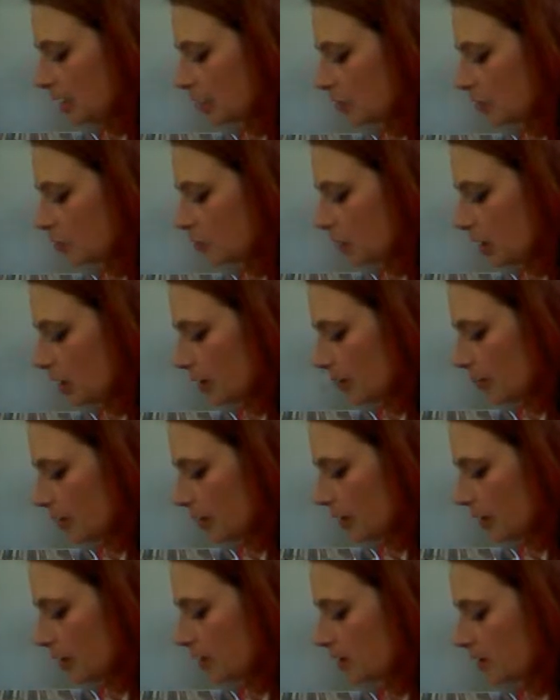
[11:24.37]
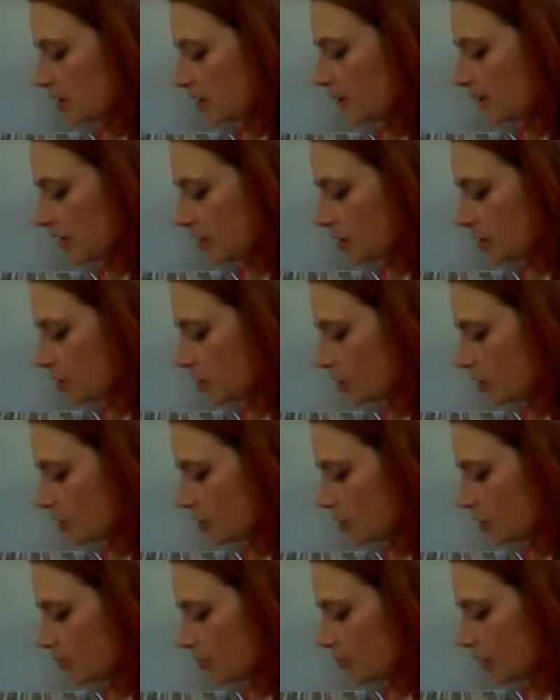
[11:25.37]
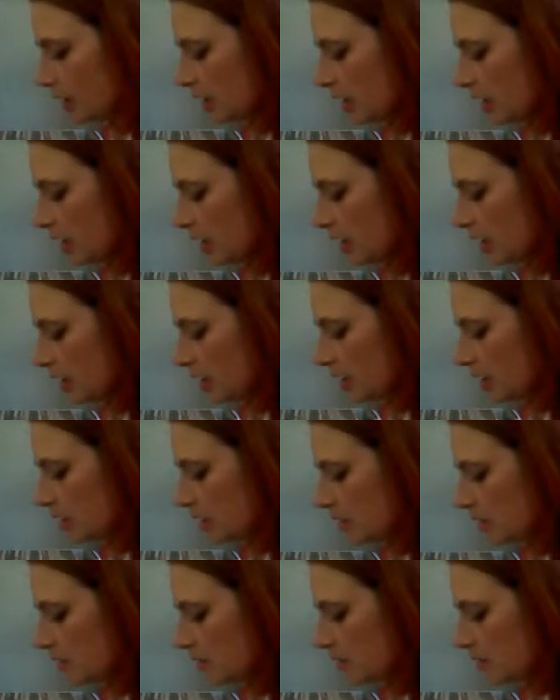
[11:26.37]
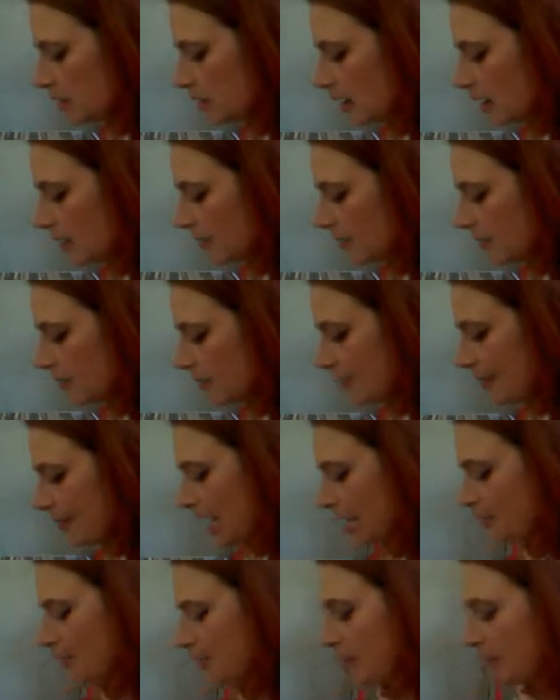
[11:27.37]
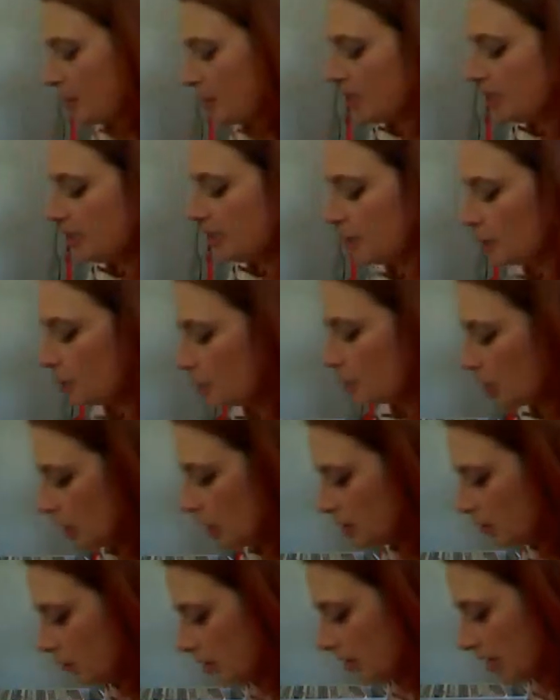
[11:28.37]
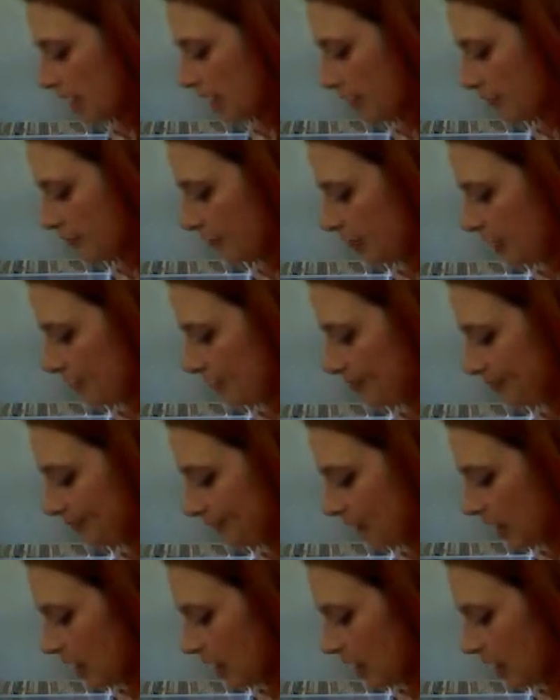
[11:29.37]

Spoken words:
trip, this adventure, because of some bad memories that you're trying to escape from.